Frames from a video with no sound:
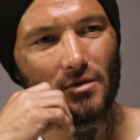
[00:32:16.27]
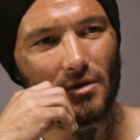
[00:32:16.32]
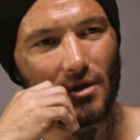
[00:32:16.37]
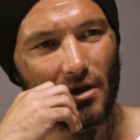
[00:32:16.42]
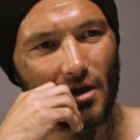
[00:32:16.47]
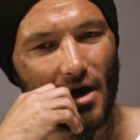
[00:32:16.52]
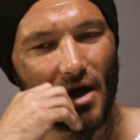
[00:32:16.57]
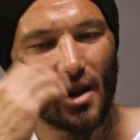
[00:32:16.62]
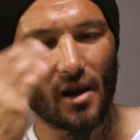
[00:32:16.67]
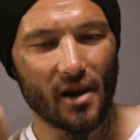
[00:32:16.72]
You
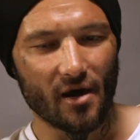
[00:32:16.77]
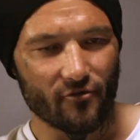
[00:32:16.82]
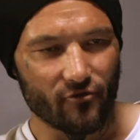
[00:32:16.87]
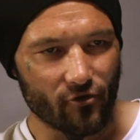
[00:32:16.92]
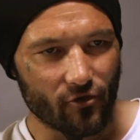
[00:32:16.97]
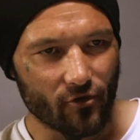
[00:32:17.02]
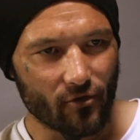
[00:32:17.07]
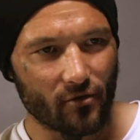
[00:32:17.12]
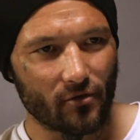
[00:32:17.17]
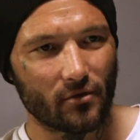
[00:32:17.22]
know, I love
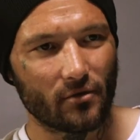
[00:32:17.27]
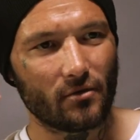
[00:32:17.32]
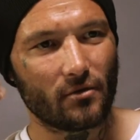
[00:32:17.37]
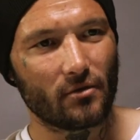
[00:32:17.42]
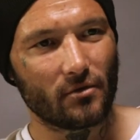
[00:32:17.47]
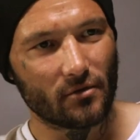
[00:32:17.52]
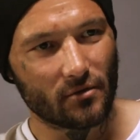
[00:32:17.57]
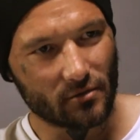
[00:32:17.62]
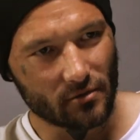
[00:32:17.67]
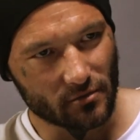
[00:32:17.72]
you.
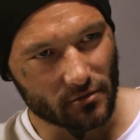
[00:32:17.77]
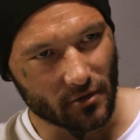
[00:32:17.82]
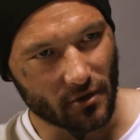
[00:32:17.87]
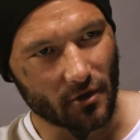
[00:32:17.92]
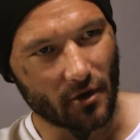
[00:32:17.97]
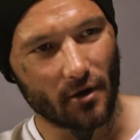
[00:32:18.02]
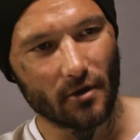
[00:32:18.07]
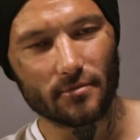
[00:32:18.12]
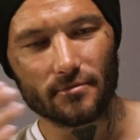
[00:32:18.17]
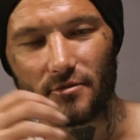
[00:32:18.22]
You
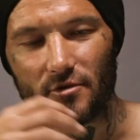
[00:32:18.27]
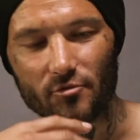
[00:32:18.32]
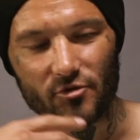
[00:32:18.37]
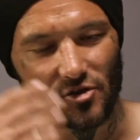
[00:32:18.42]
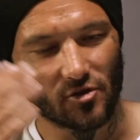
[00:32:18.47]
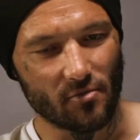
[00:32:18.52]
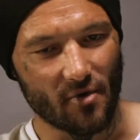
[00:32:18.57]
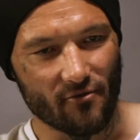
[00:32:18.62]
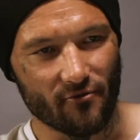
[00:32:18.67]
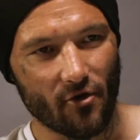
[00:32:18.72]
know, you're
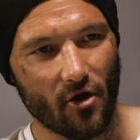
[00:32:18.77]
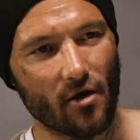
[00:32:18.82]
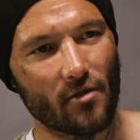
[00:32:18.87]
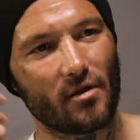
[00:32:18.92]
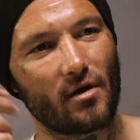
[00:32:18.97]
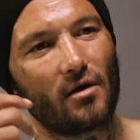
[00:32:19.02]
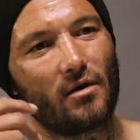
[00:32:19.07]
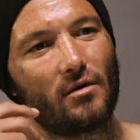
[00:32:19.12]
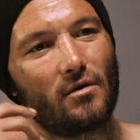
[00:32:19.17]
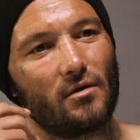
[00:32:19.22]
still my father.